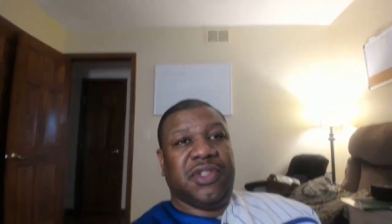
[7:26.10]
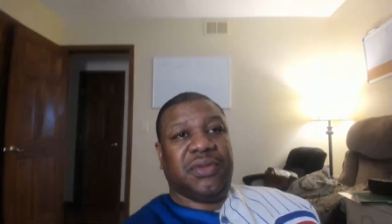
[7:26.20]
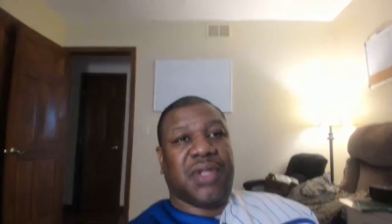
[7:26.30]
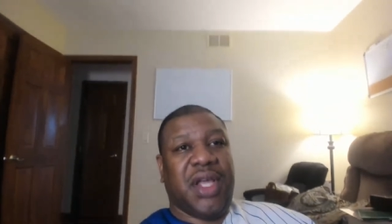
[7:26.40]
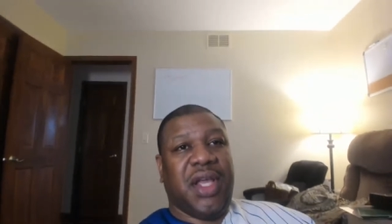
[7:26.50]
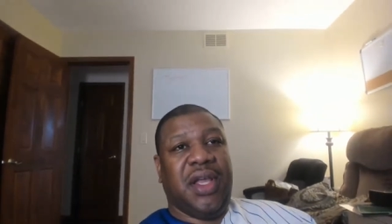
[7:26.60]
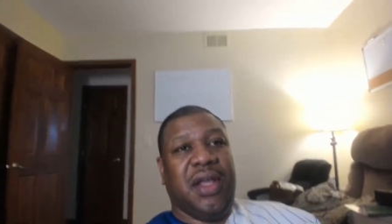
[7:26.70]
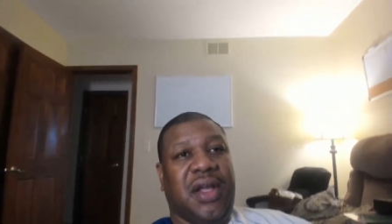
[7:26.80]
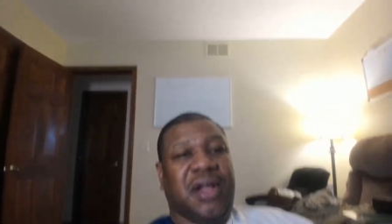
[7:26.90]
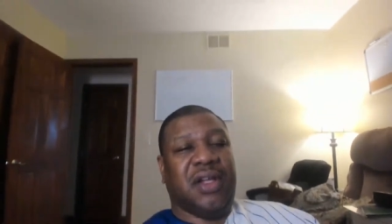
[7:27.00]
Okay,
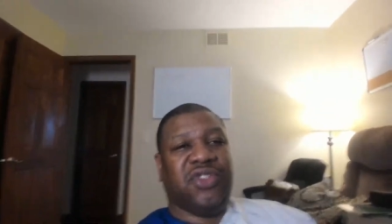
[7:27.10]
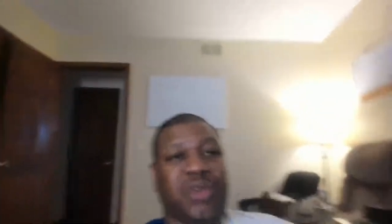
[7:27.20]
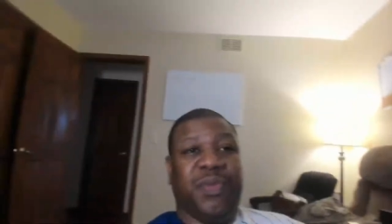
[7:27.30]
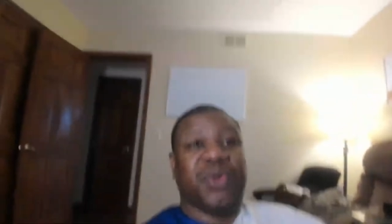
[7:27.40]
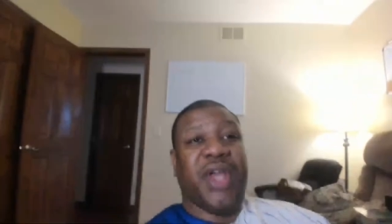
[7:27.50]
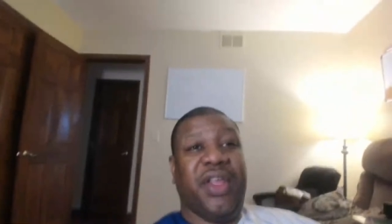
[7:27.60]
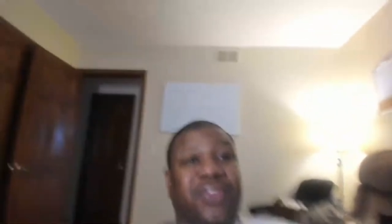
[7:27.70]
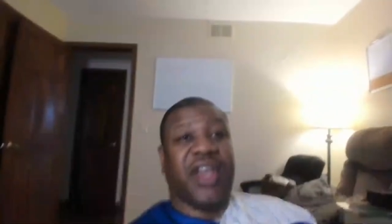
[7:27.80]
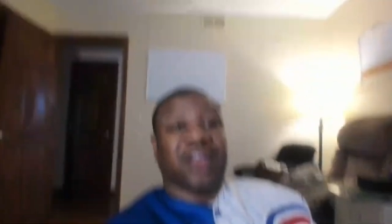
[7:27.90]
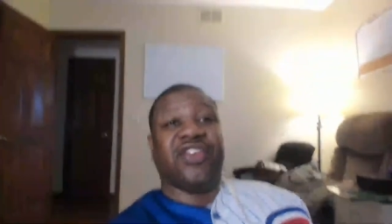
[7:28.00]
uh, Triple H
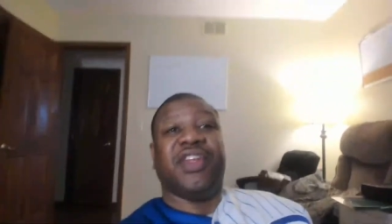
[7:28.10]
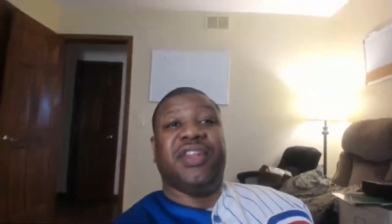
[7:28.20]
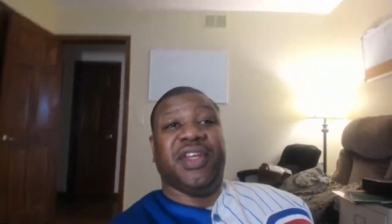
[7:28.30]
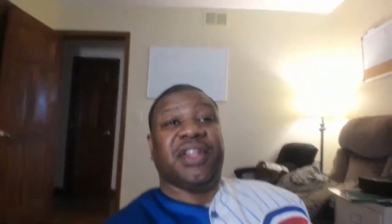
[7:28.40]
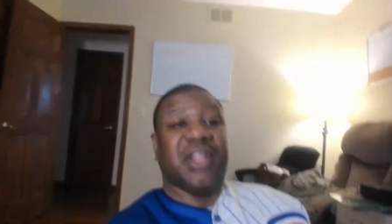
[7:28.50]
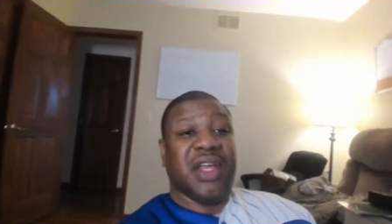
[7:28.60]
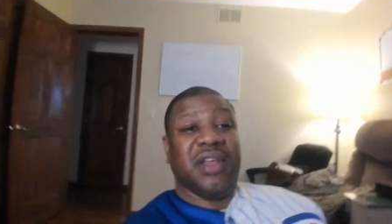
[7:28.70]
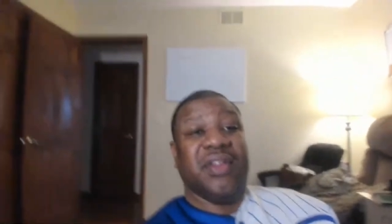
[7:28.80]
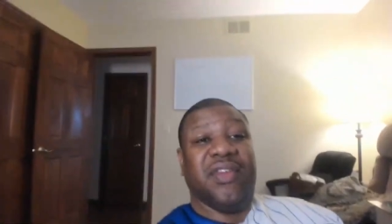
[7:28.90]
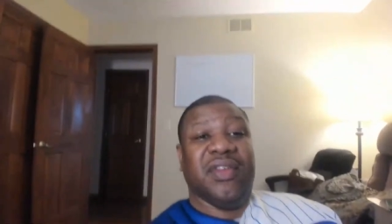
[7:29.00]
actually did
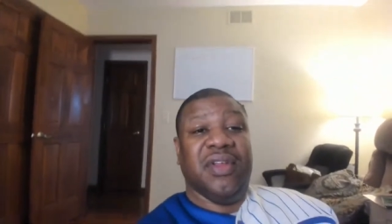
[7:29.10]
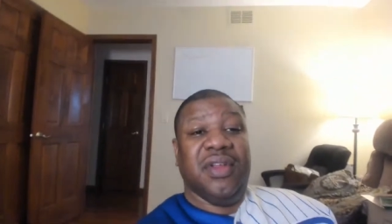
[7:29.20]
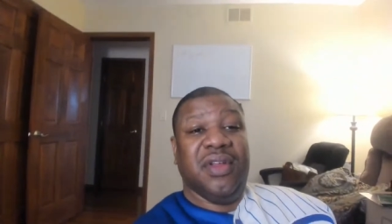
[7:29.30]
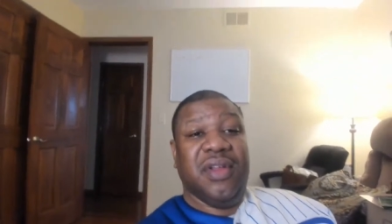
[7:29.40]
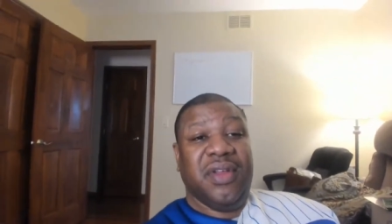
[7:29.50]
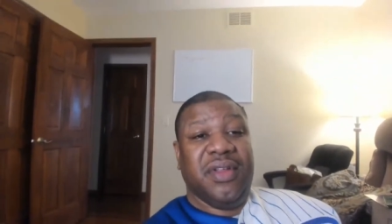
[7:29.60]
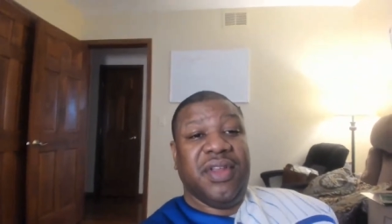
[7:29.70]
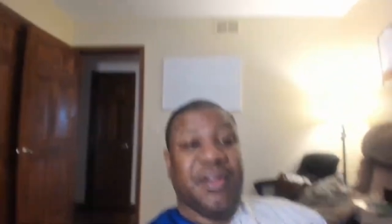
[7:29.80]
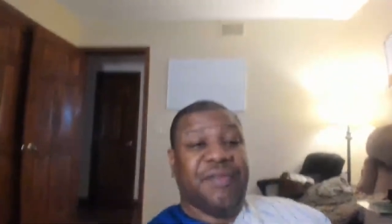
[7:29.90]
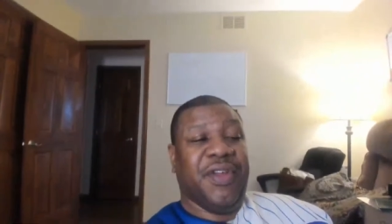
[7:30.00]
things
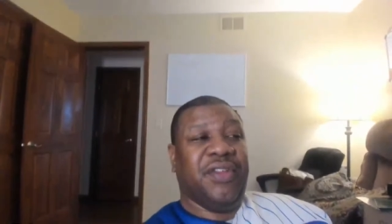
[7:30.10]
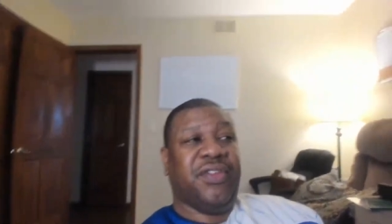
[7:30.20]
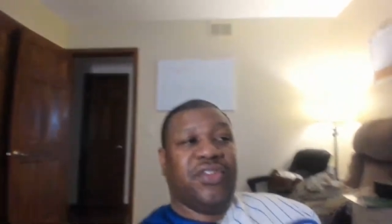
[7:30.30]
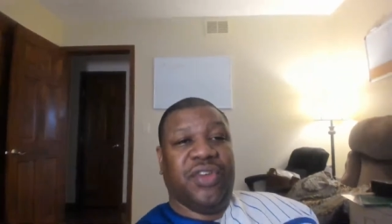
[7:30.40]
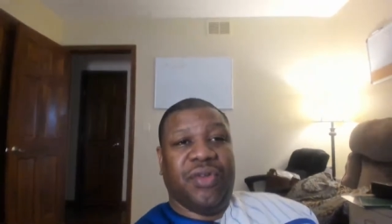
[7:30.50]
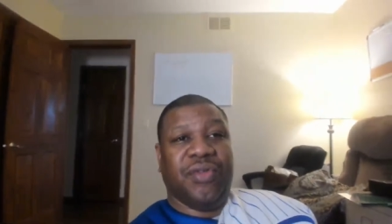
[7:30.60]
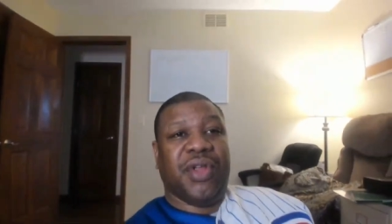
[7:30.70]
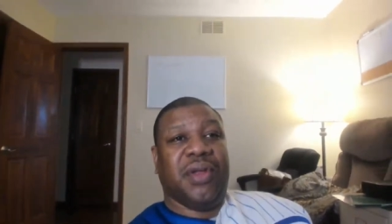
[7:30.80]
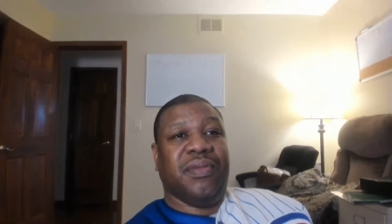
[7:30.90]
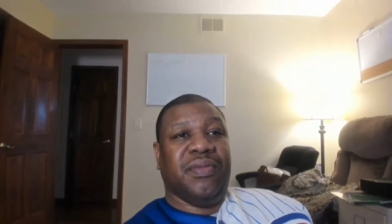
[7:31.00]
that Vince showed
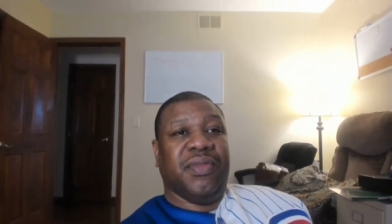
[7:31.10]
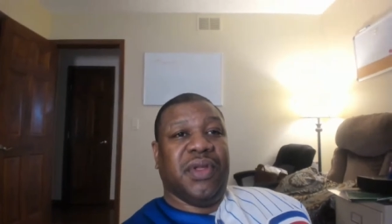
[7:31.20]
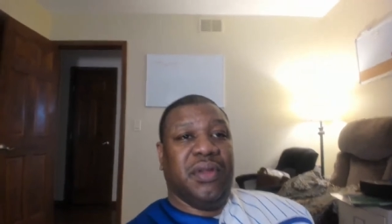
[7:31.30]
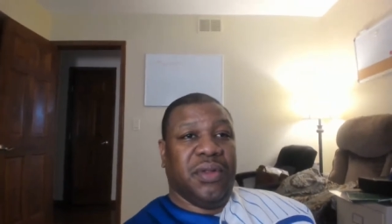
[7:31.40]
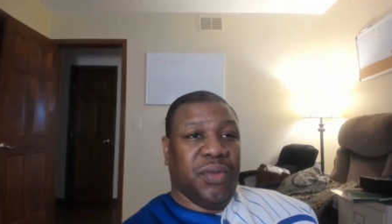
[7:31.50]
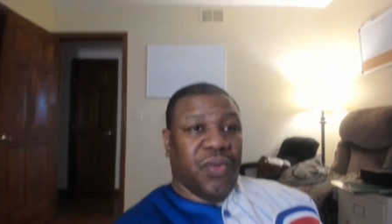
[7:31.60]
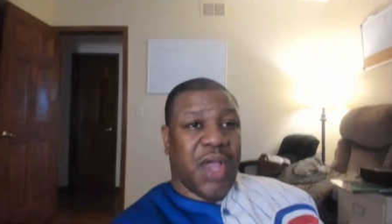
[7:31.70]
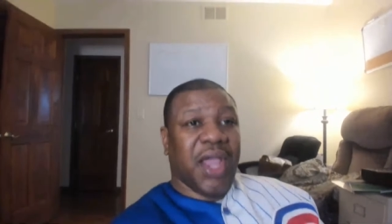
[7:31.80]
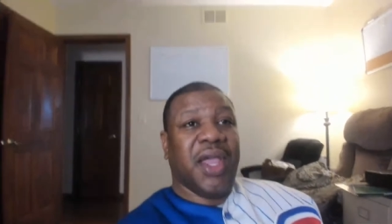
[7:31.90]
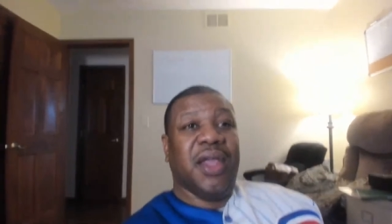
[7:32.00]
him the
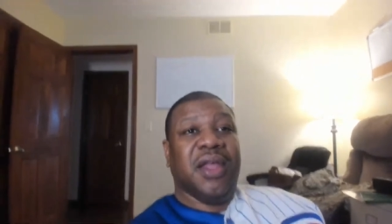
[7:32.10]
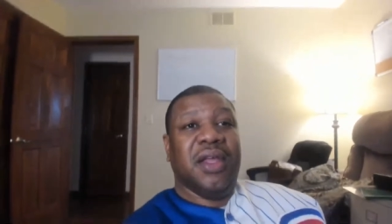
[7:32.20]
way,